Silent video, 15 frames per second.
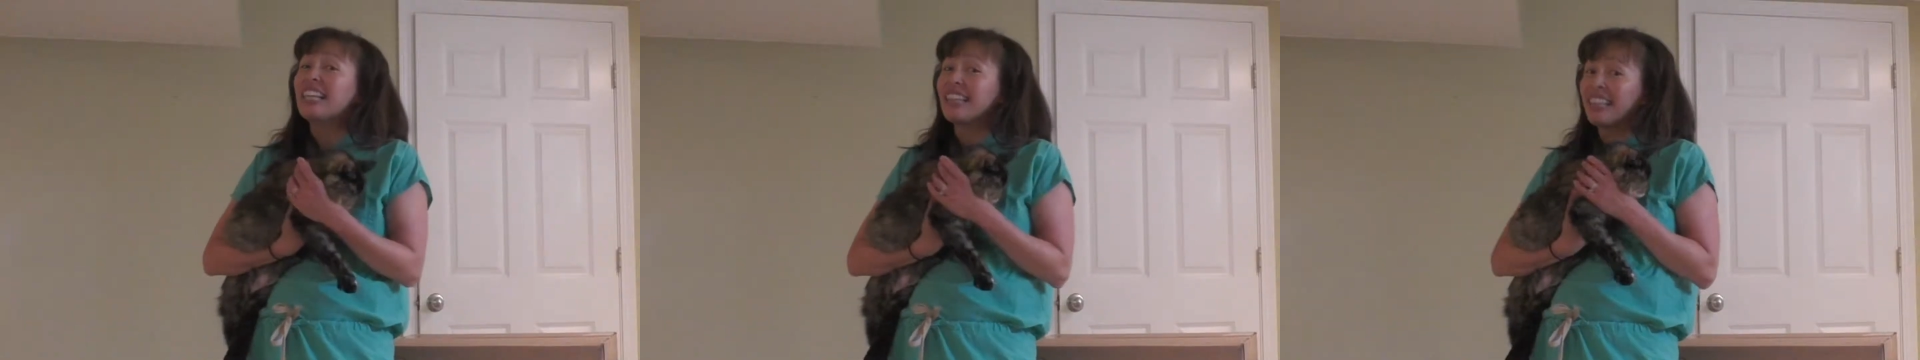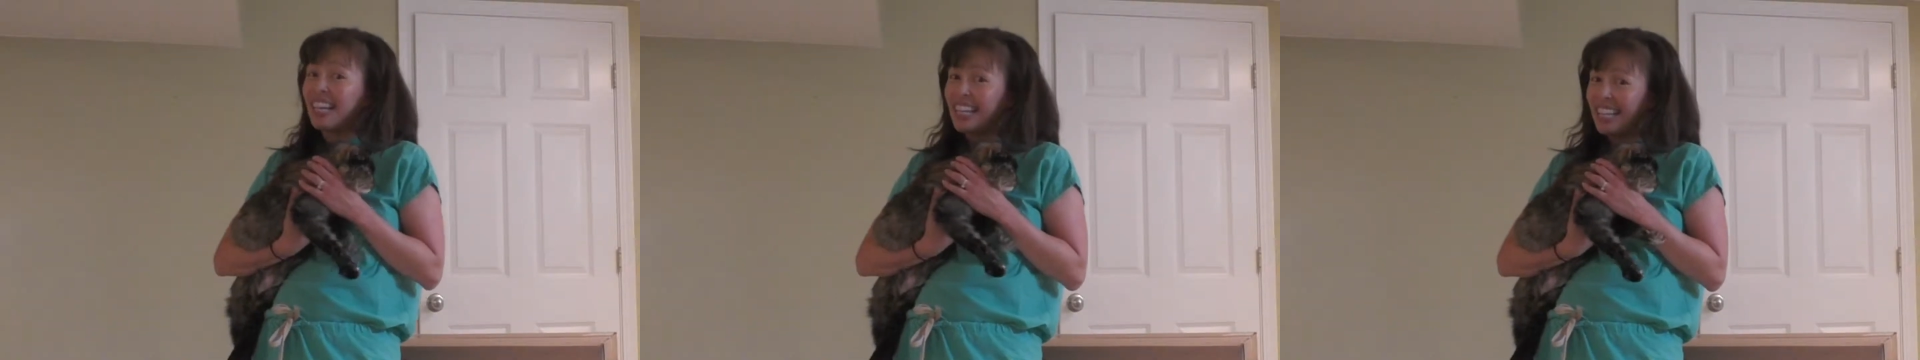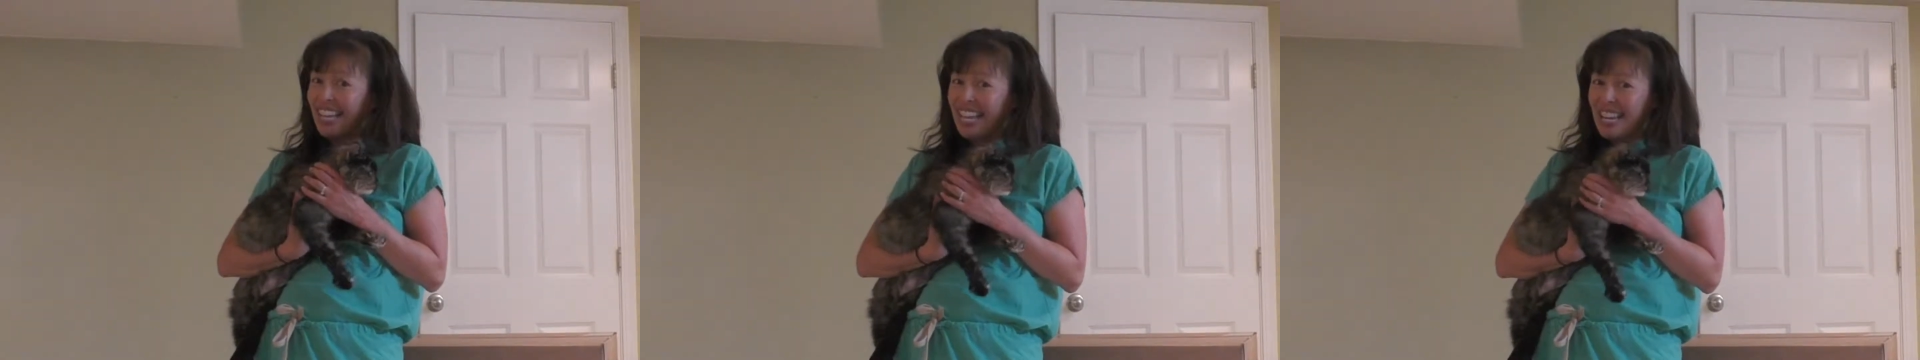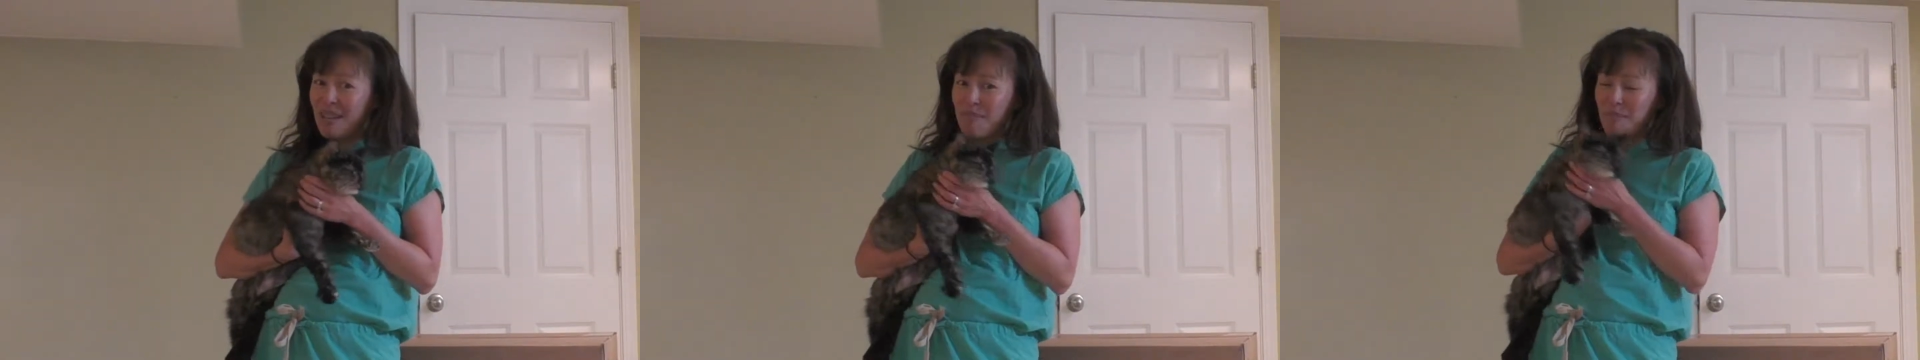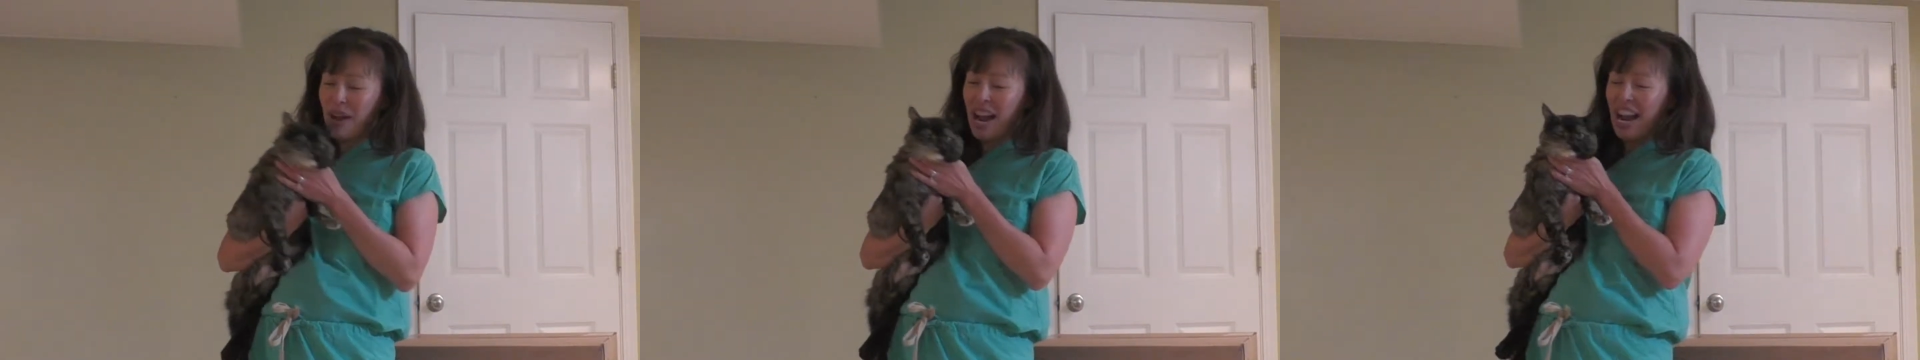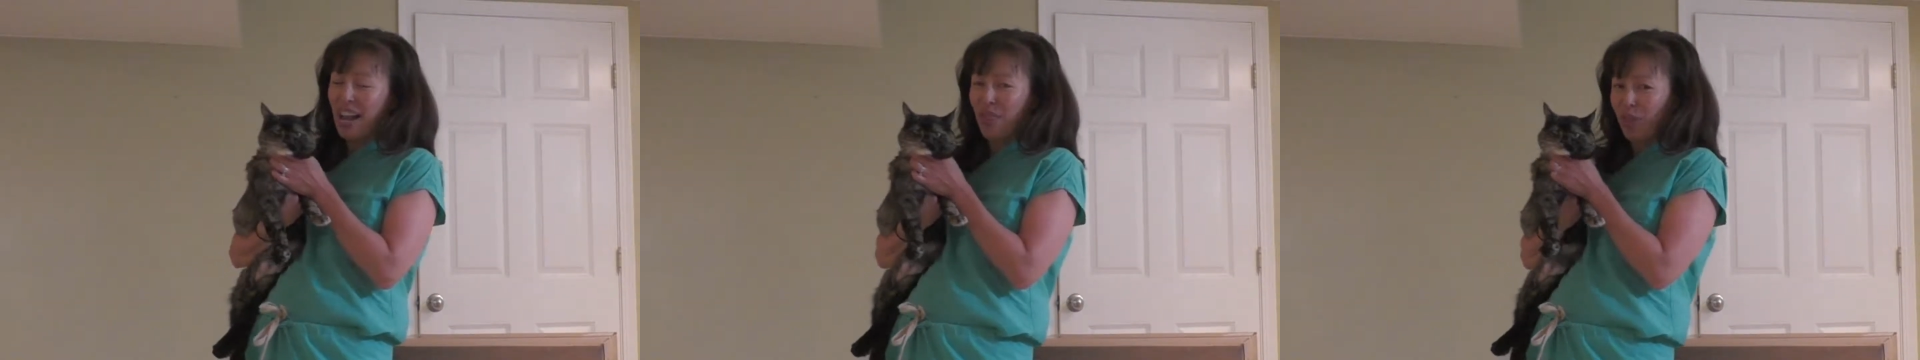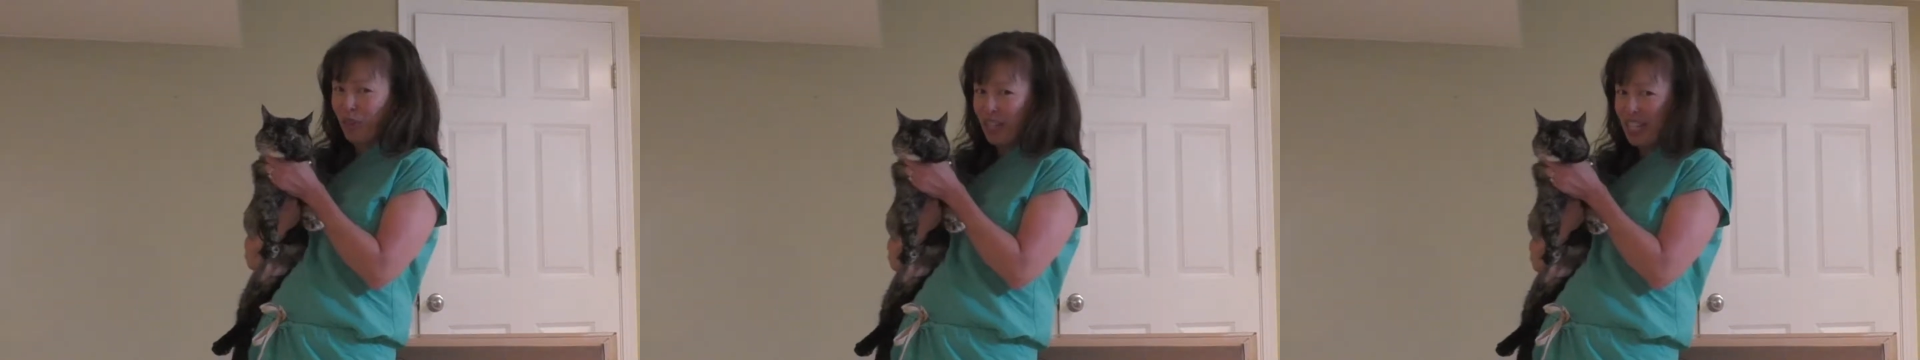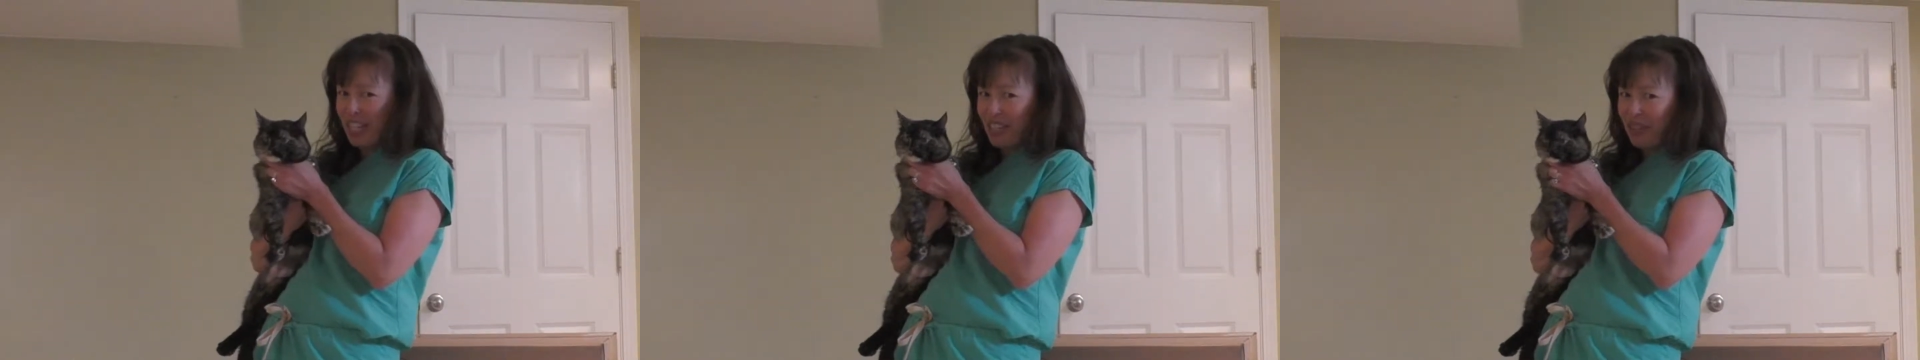Lily, my
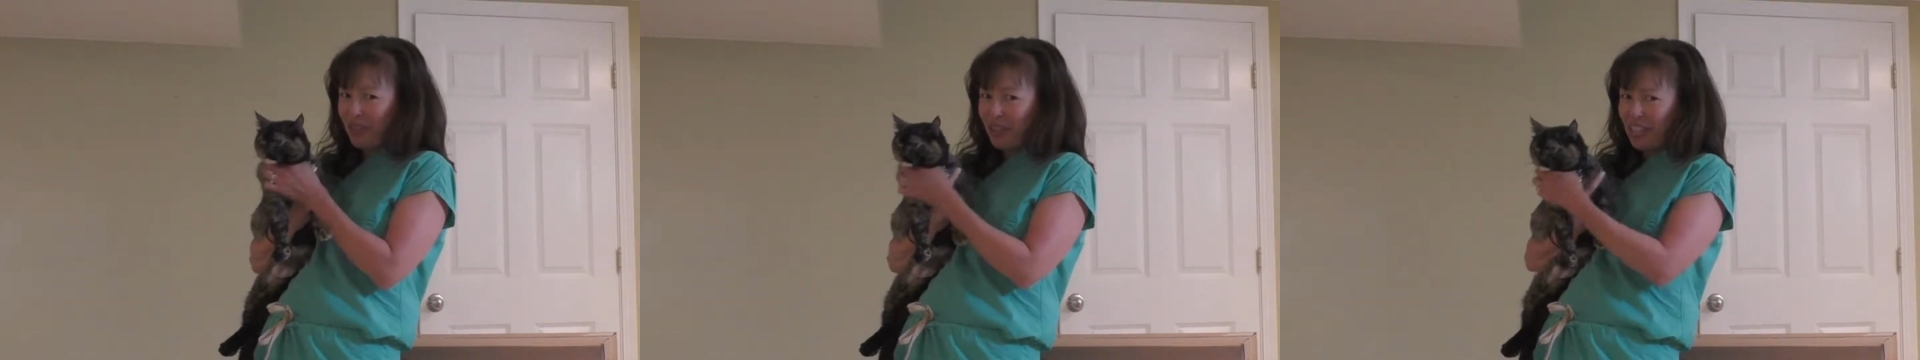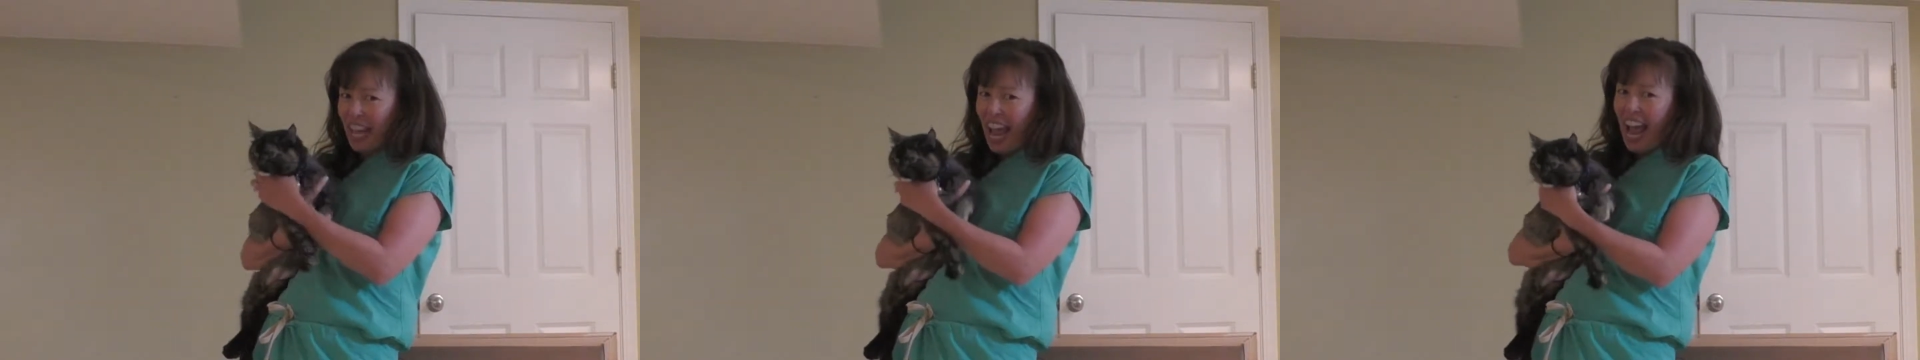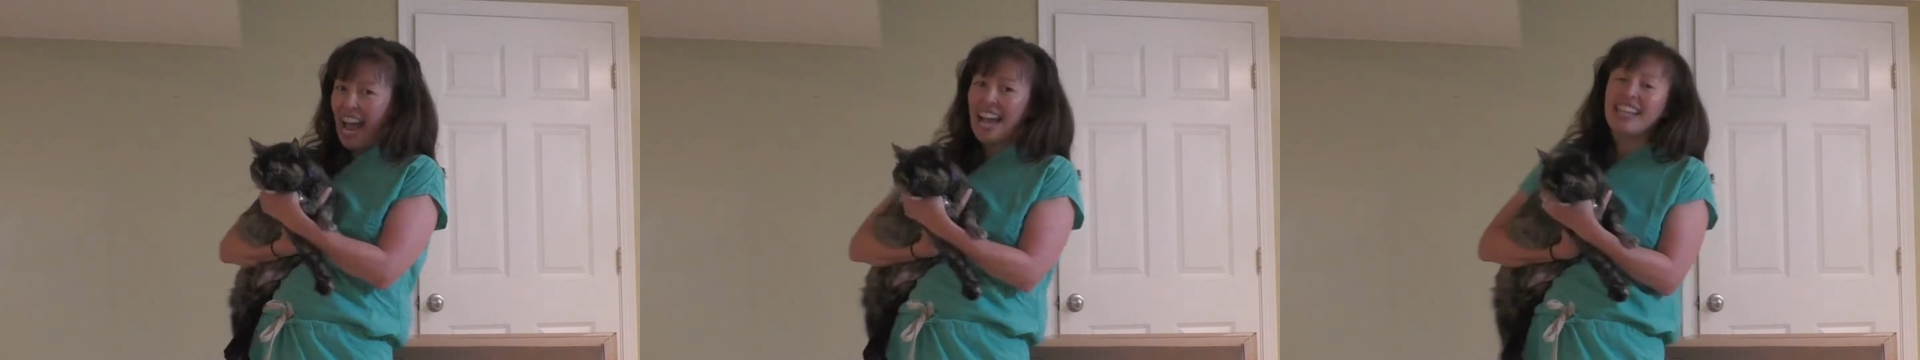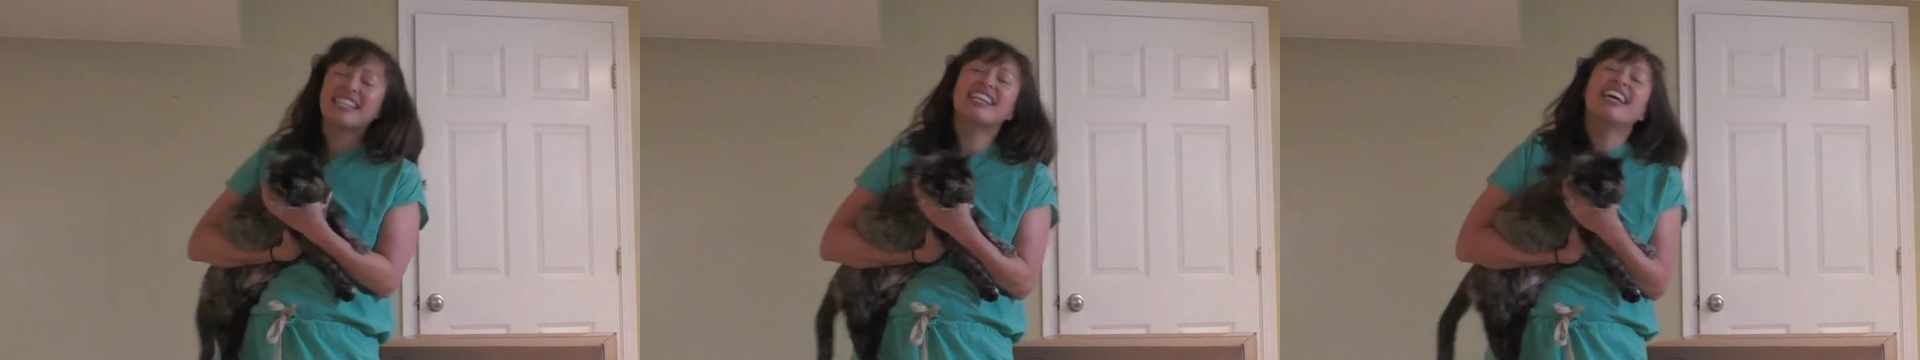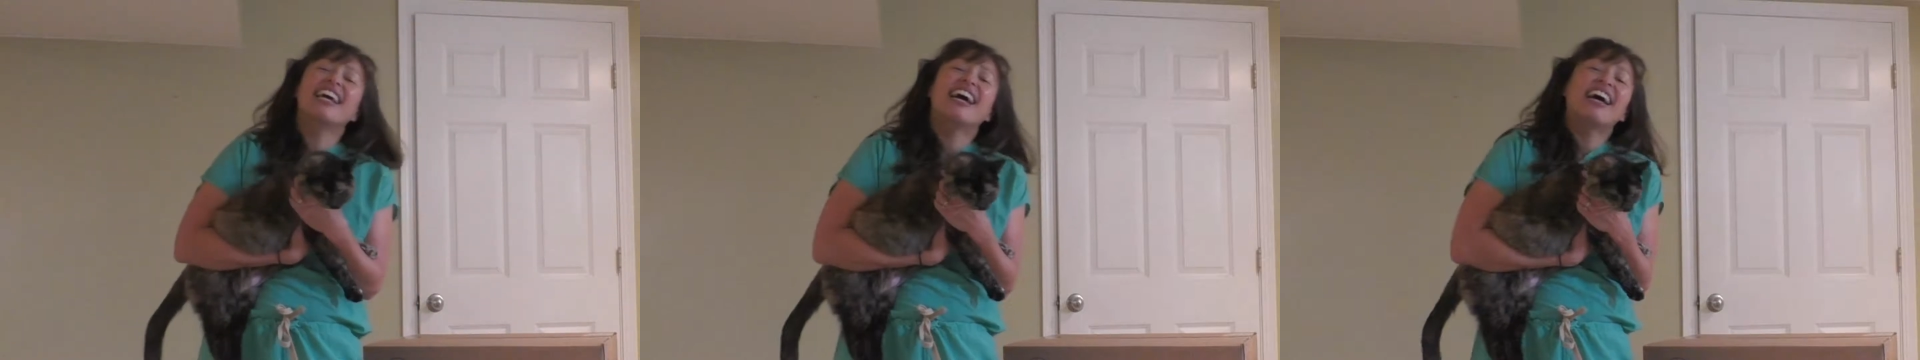13-year-old cat,